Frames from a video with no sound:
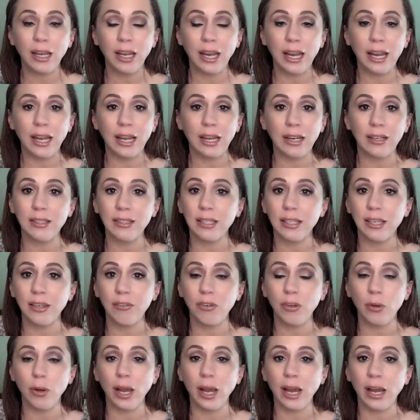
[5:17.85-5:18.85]
And
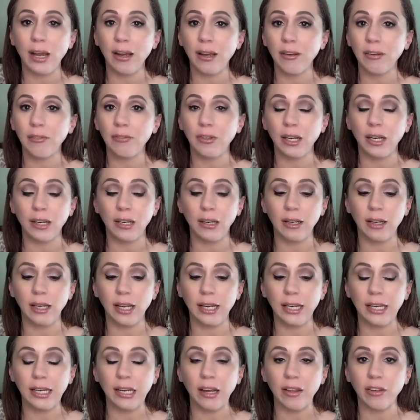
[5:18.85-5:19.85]
if you have
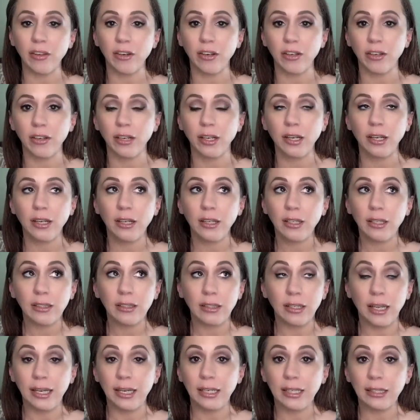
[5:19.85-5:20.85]
any other
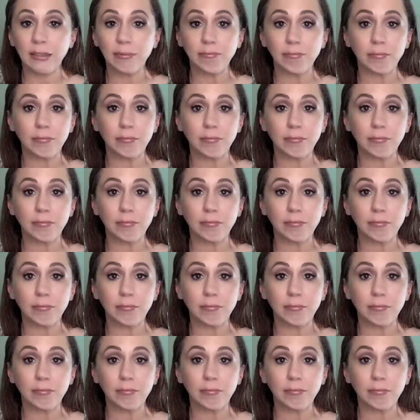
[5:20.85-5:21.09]
like